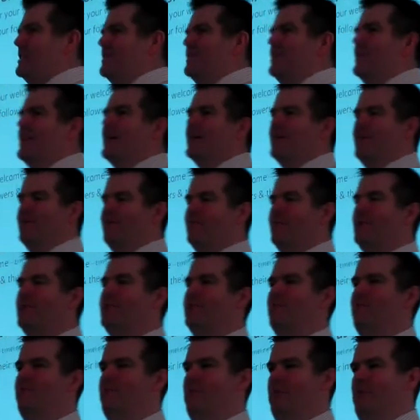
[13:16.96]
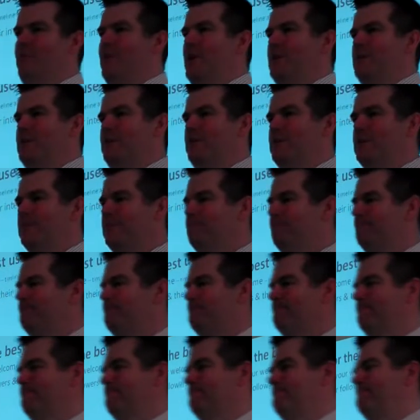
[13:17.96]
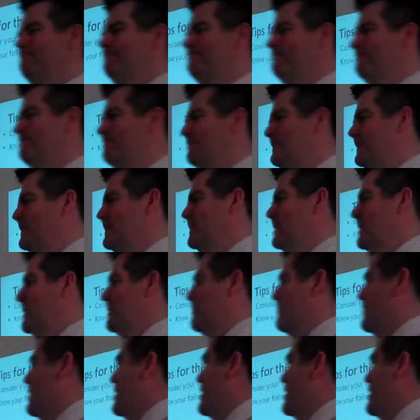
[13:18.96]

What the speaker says: in, so they're going to read the message. Yeah?